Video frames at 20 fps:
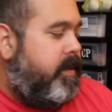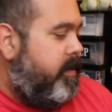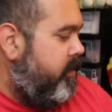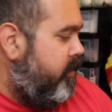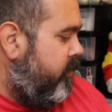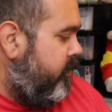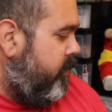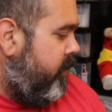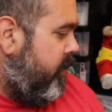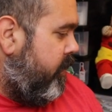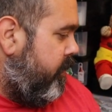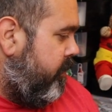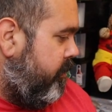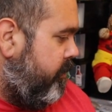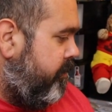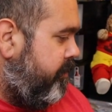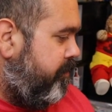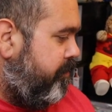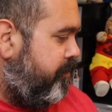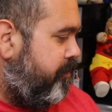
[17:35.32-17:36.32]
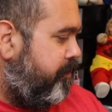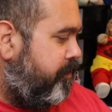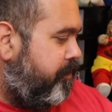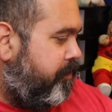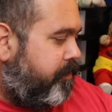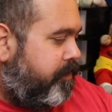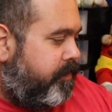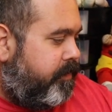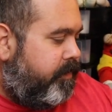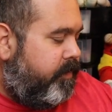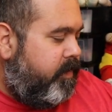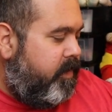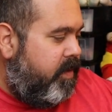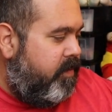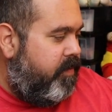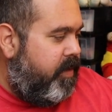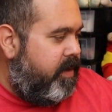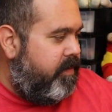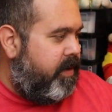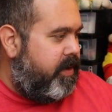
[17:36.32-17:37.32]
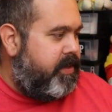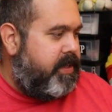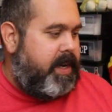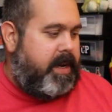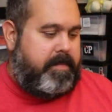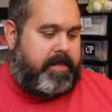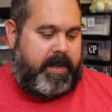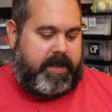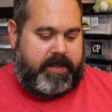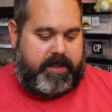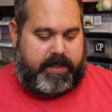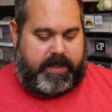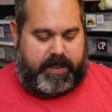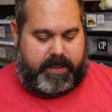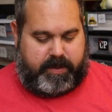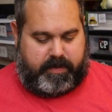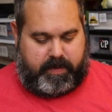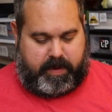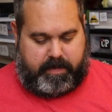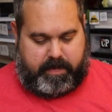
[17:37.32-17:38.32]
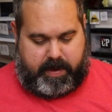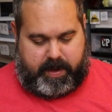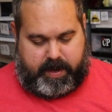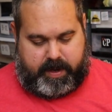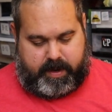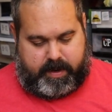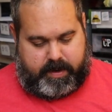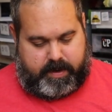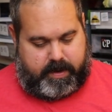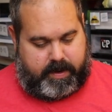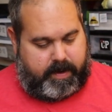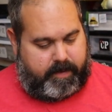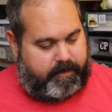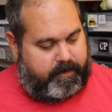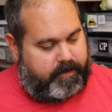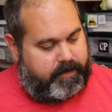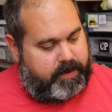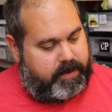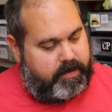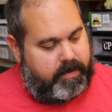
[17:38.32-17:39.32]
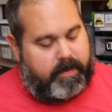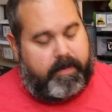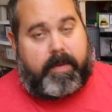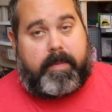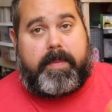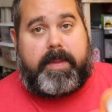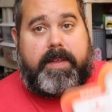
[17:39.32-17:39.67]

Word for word: Sold a, a friend of ours had a bunch of these, and we bought a few of them.